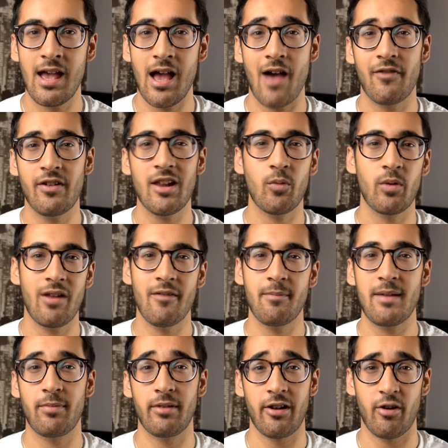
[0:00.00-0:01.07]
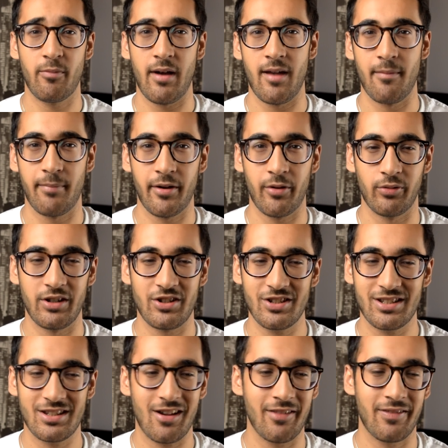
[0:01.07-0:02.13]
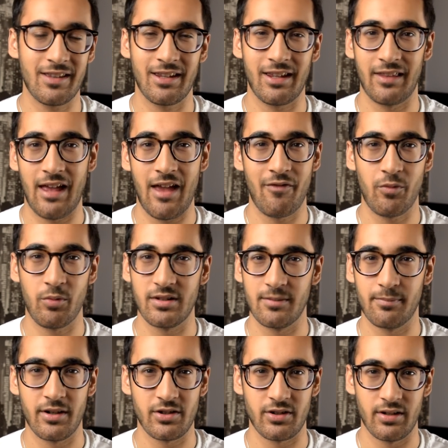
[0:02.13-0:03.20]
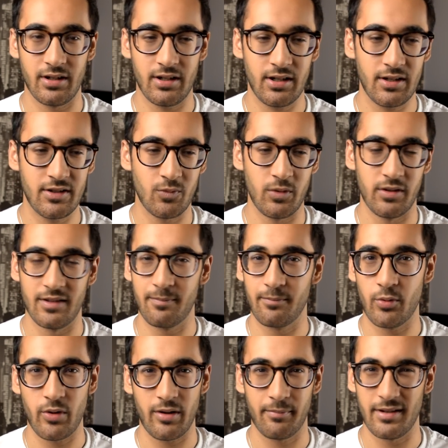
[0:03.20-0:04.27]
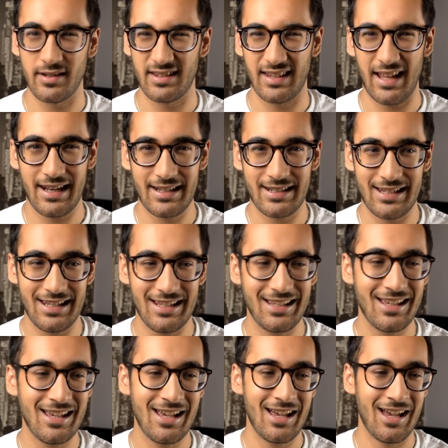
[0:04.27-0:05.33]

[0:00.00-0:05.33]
I feel like whenever people hear about Imperial, they just start thinking that everyone's a bunch of nerds with a boring personality,